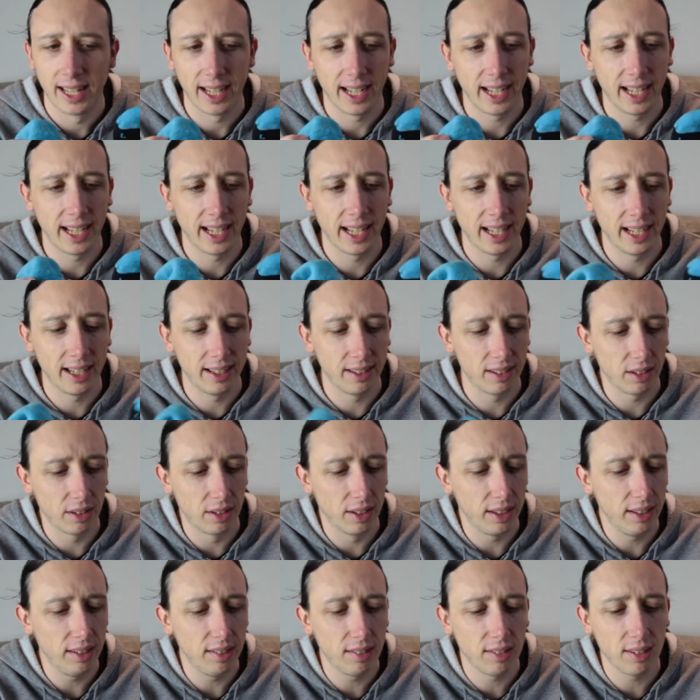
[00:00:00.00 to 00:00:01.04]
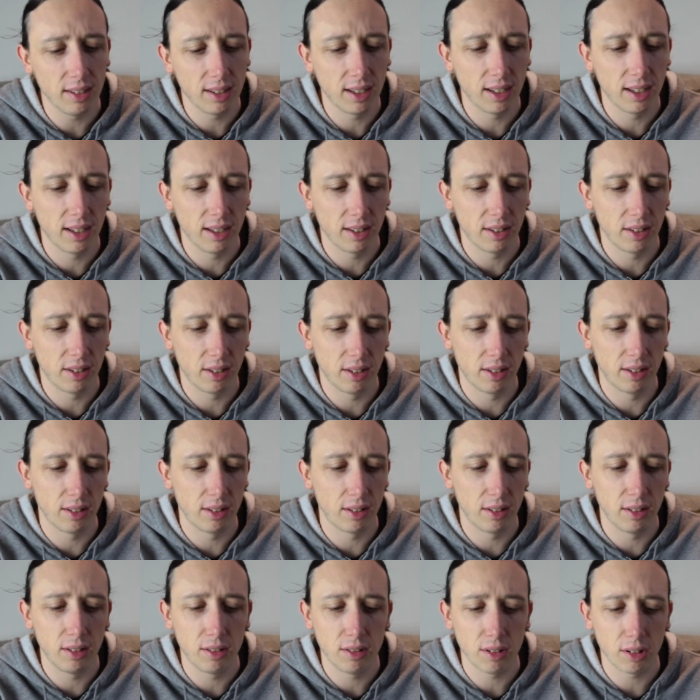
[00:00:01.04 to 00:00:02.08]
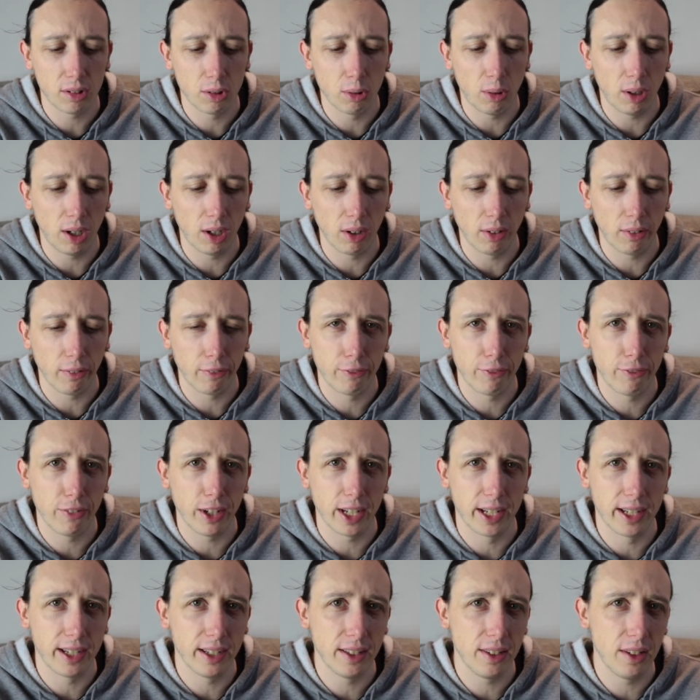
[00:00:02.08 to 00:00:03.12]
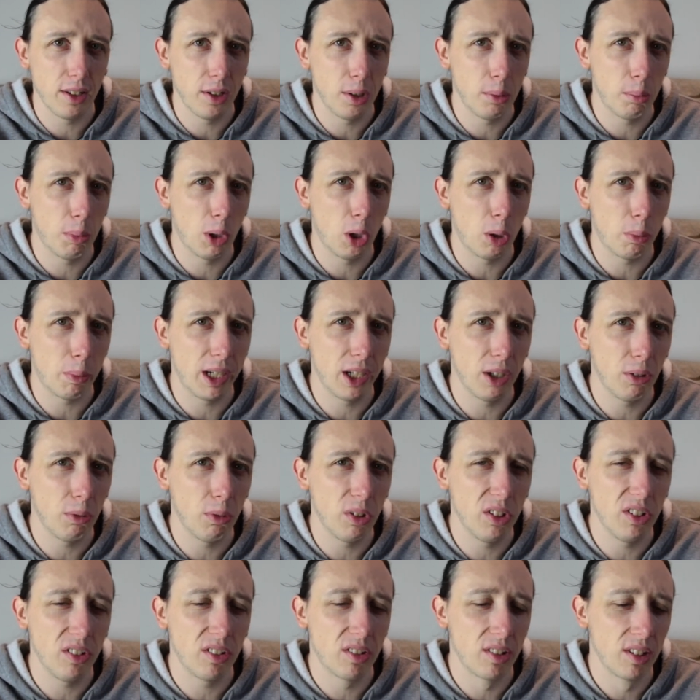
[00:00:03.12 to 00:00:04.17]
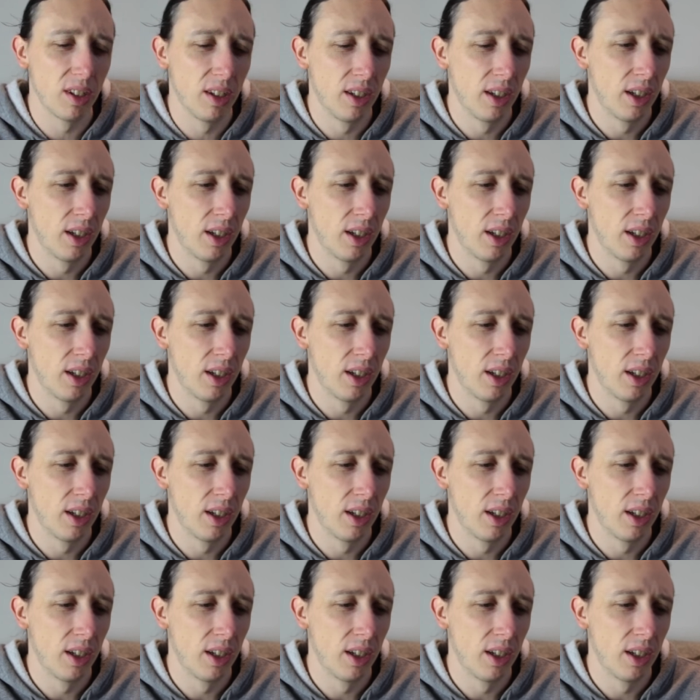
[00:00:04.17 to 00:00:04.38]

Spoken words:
and these are quite a lot thicker than the more mile ones,